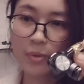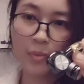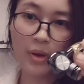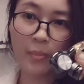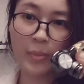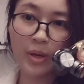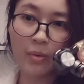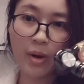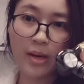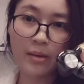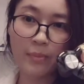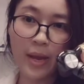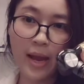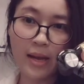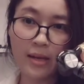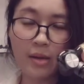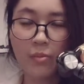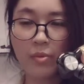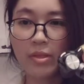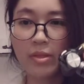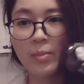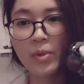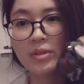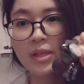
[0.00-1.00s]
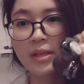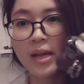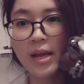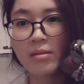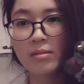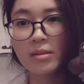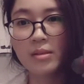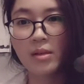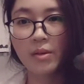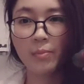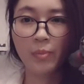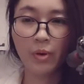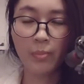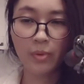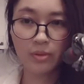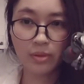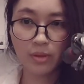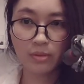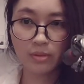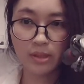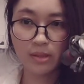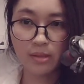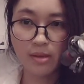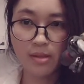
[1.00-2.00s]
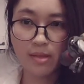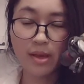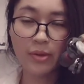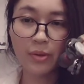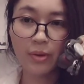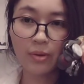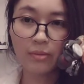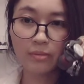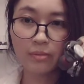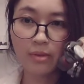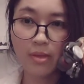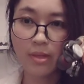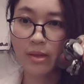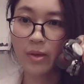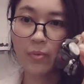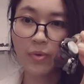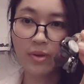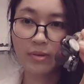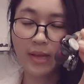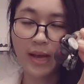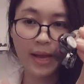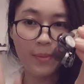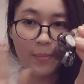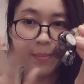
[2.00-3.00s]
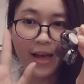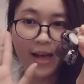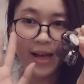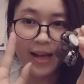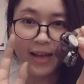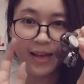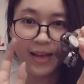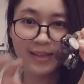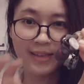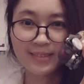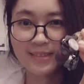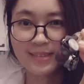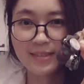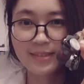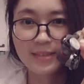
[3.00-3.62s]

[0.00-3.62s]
We'll be right back with more details and more models. Thank you, thank you for your time, bye!